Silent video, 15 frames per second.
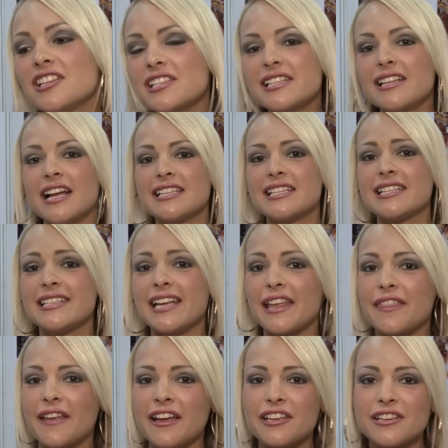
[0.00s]
I'd just like to say
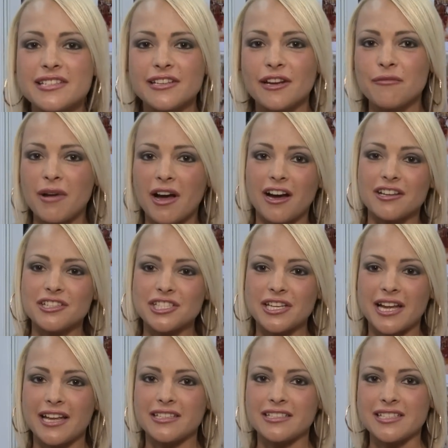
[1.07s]
thank you so
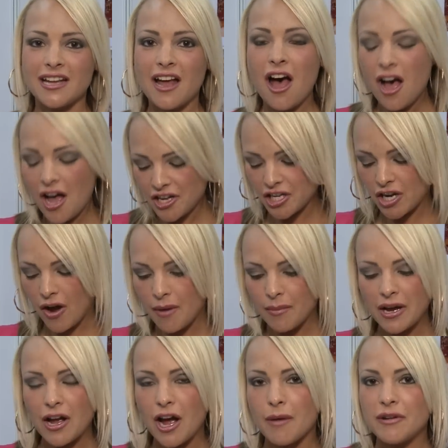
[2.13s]
much. And, you know, I'm
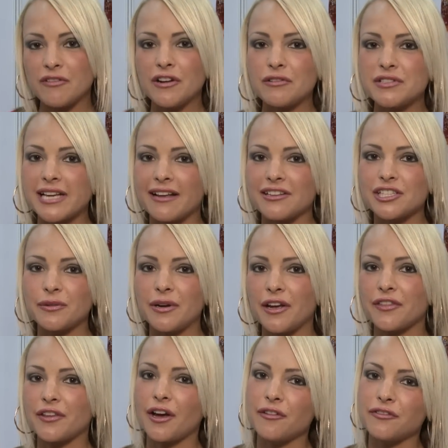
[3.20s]
a, I'm a real down to
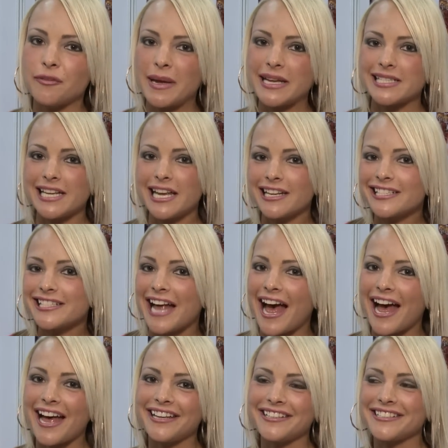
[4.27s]
earth girl from Essex,
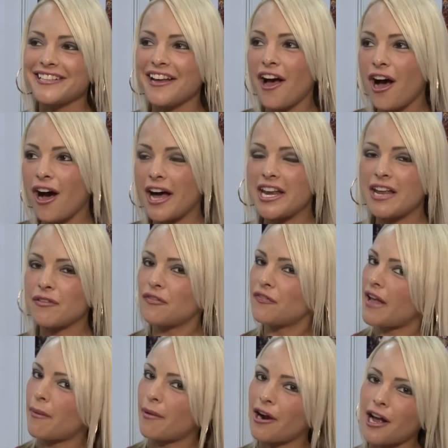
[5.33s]
and I never
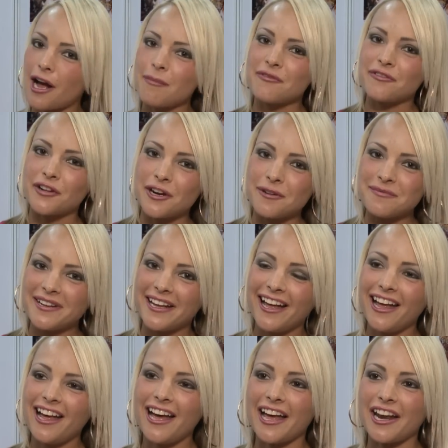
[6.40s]
forget where I come from.
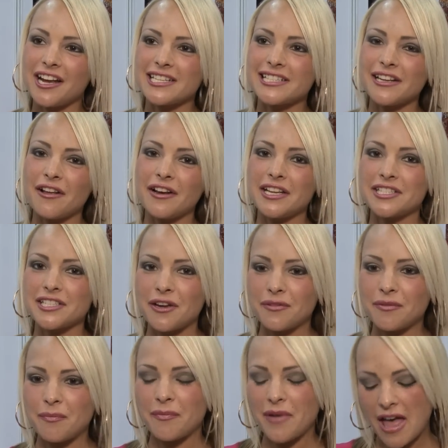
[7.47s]
And I certainly
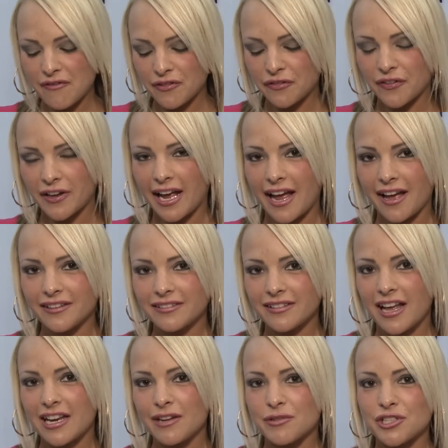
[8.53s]
don't ever forget
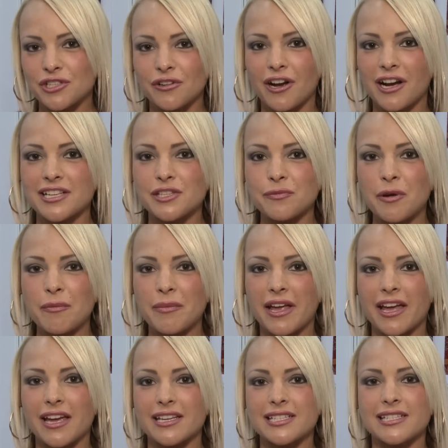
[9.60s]
that it was you guys who put me
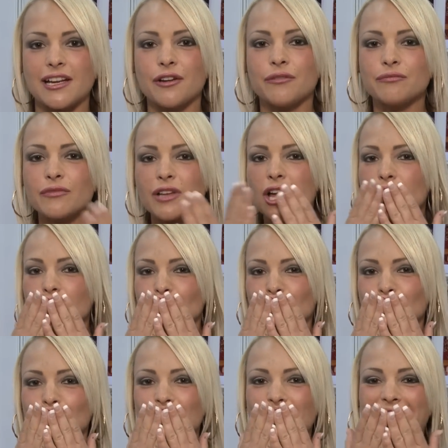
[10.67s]
here. So,
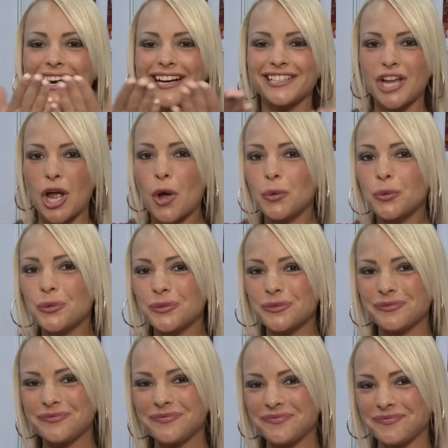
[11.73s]
mwah.
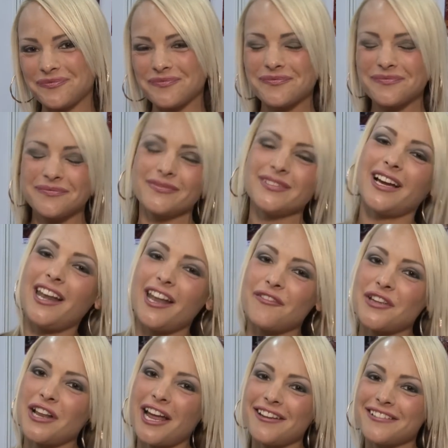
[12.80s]
I
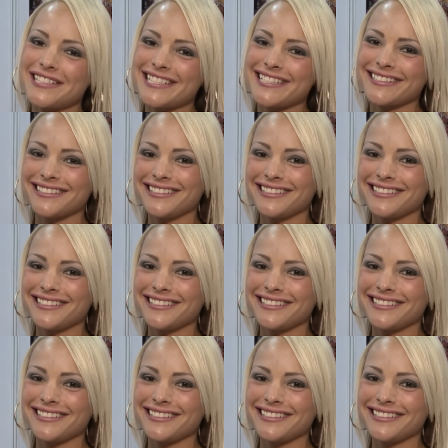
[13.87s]
love you loads.